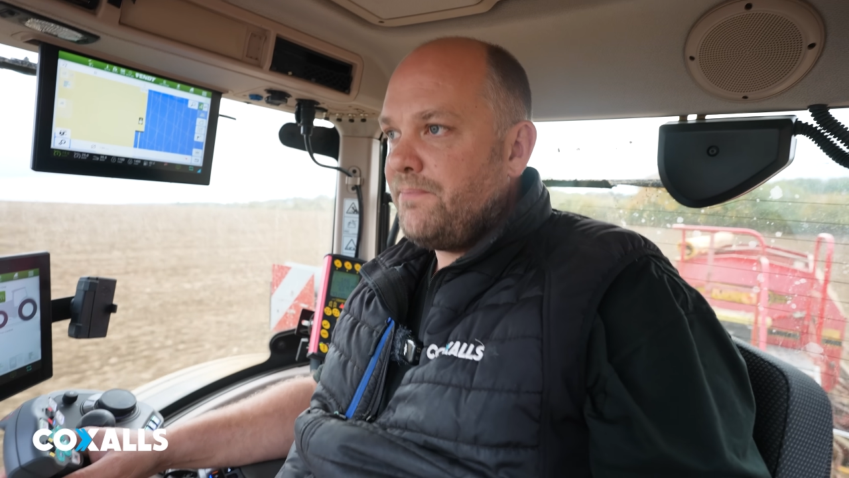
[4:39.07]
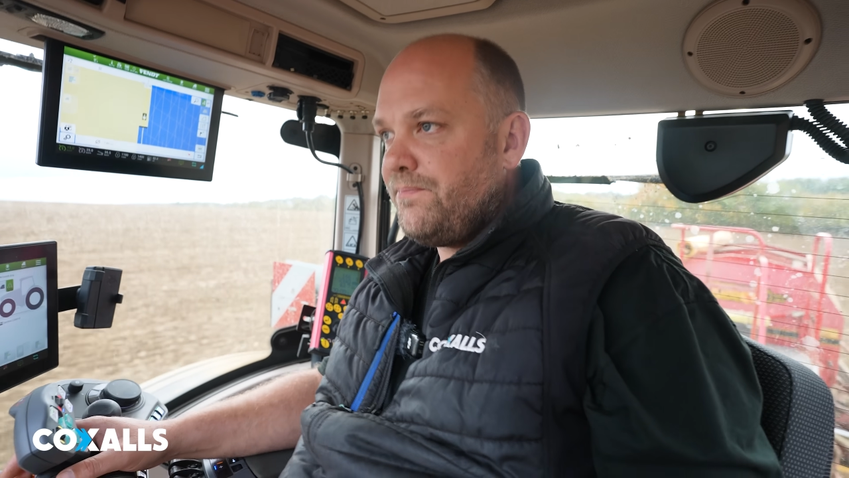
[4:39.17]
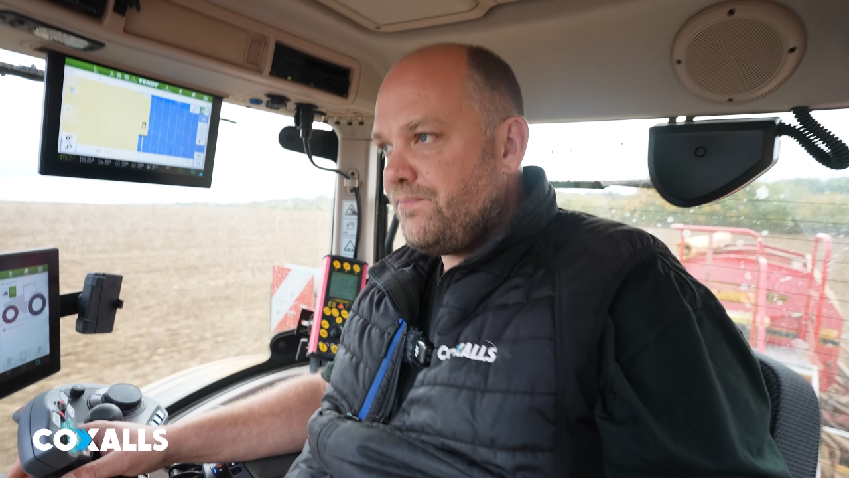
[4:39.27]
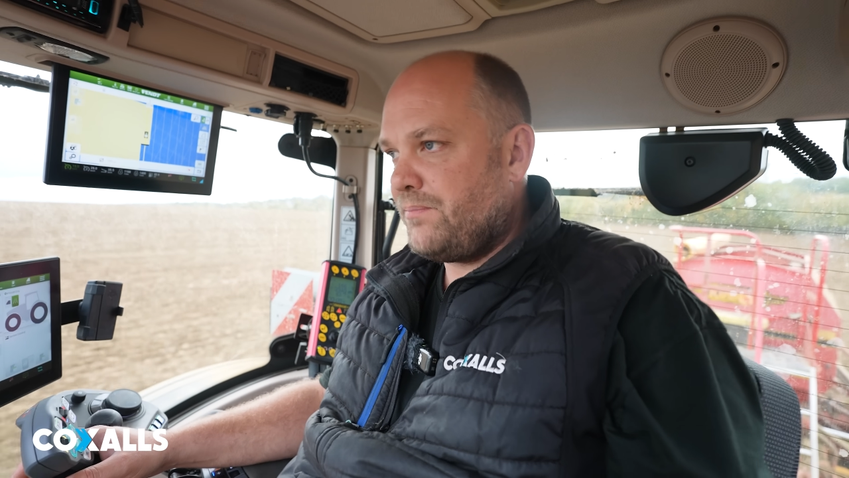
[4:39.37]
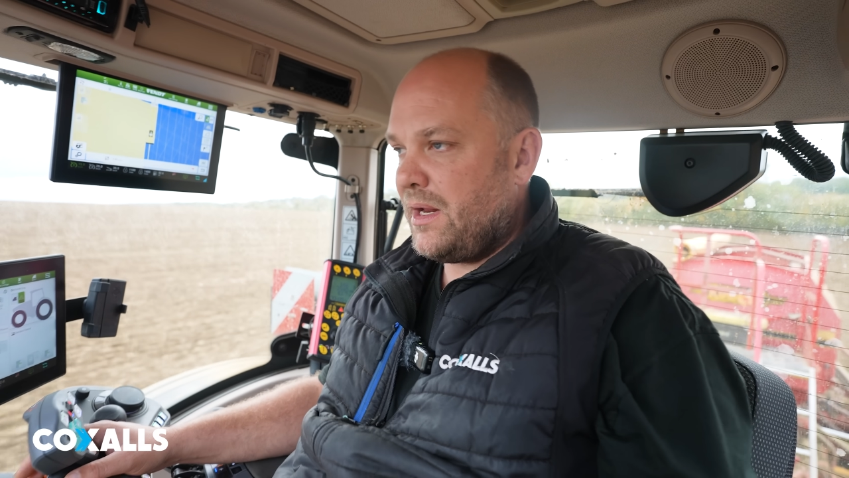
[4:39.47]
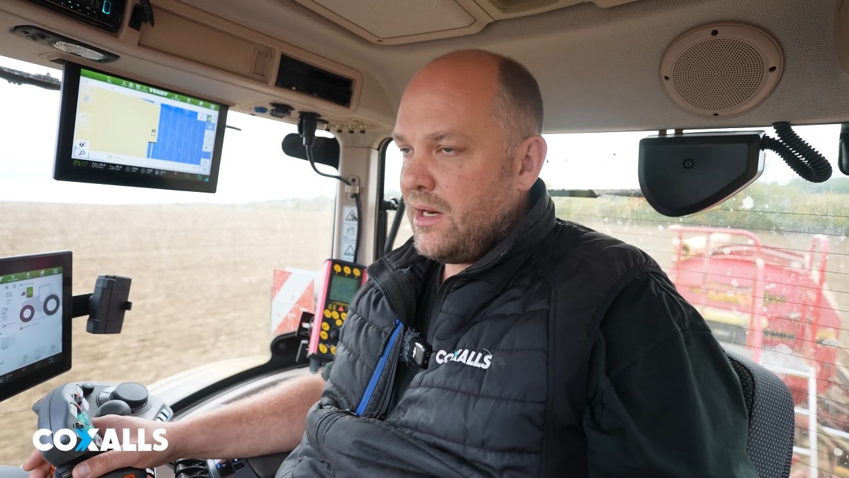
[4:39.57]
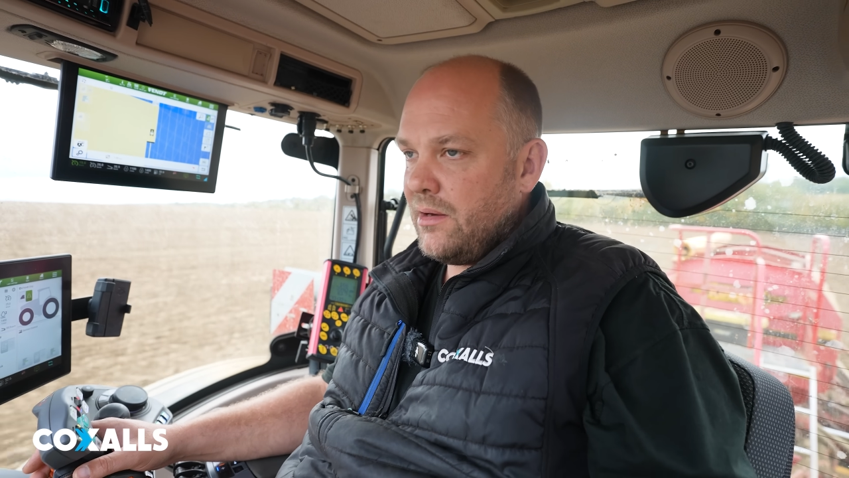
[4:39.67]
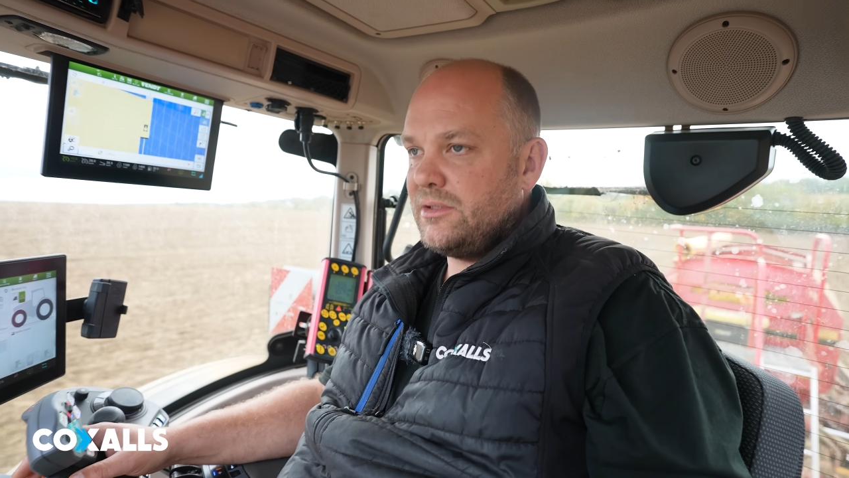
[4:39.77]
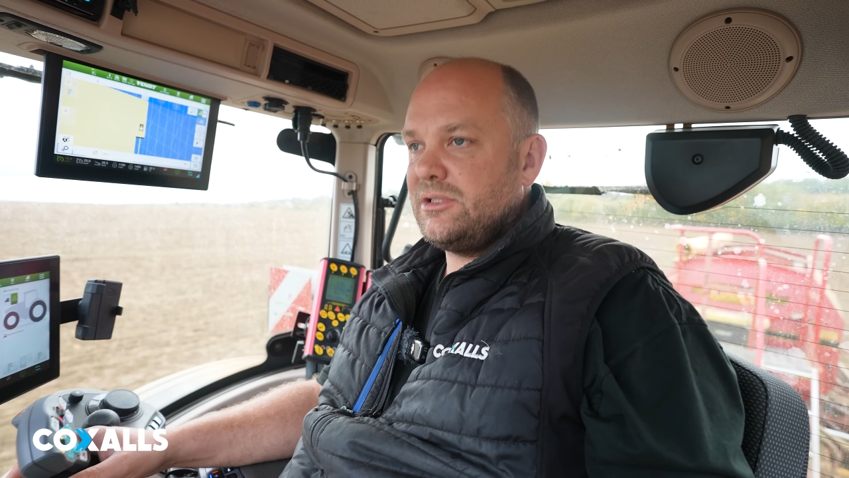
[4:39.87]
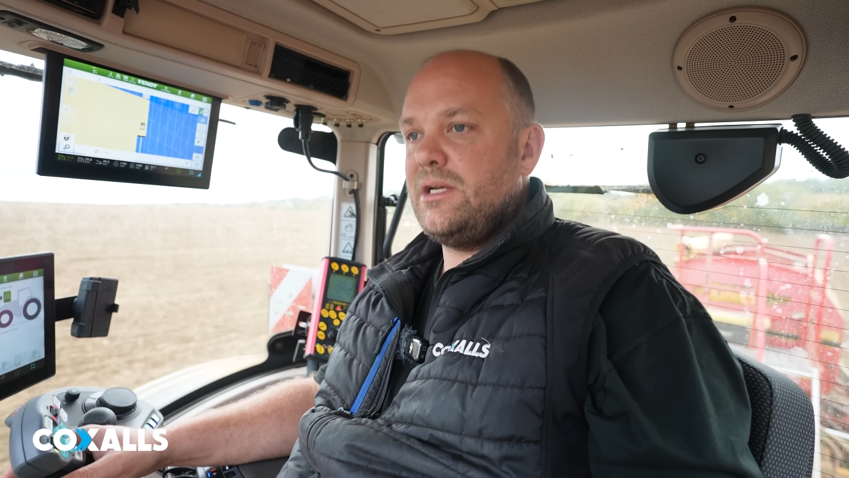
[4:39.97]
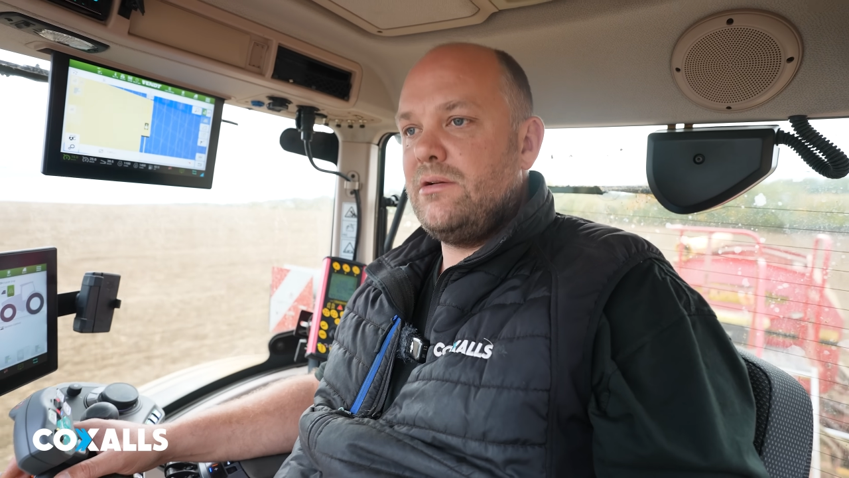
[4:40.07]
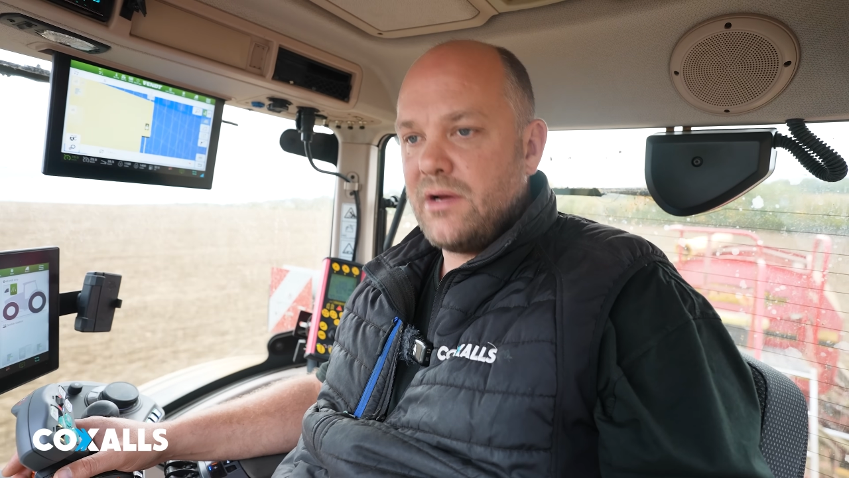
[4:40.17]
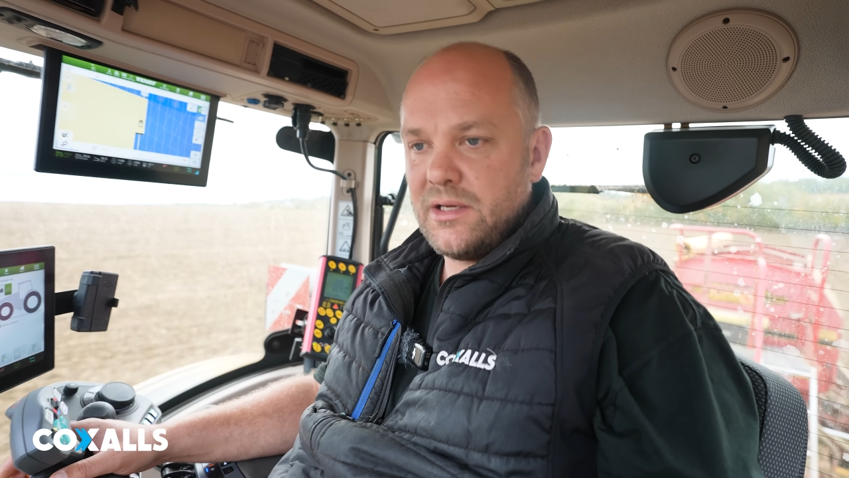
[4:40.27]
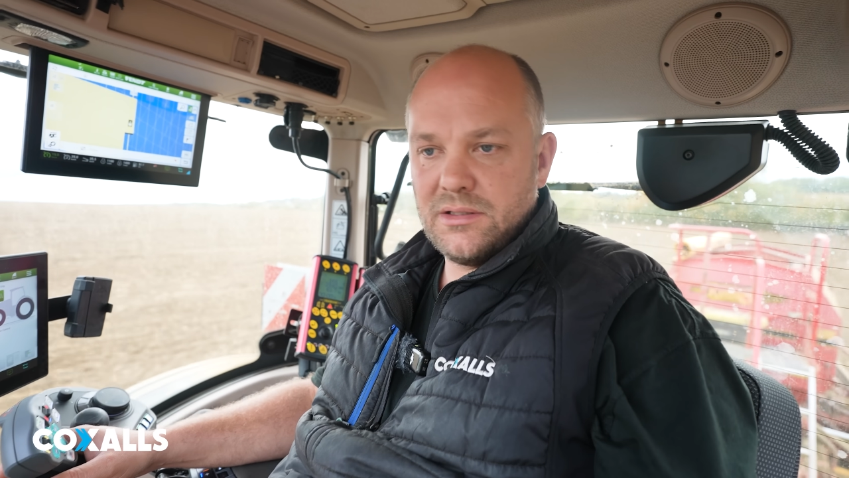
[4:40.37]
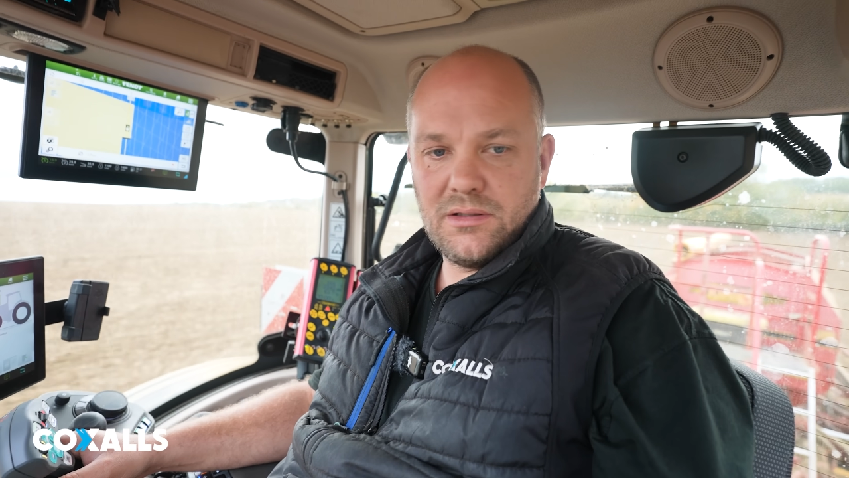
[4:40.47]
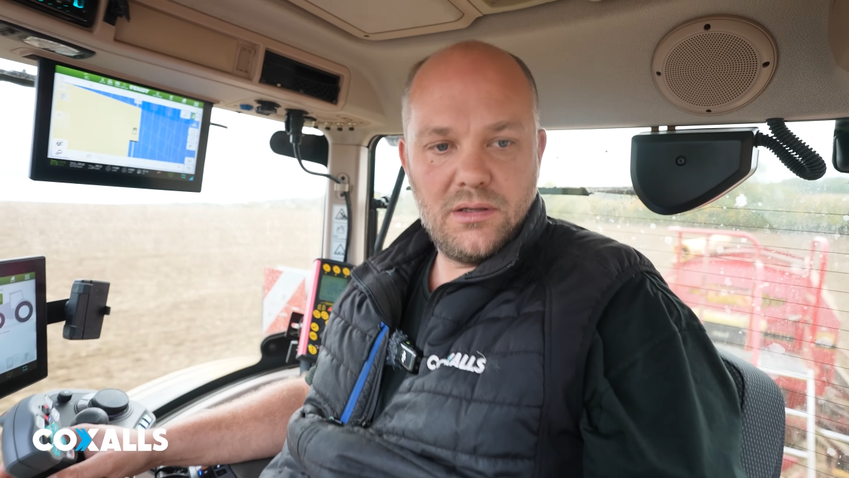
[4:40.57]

a bit lower seed rate,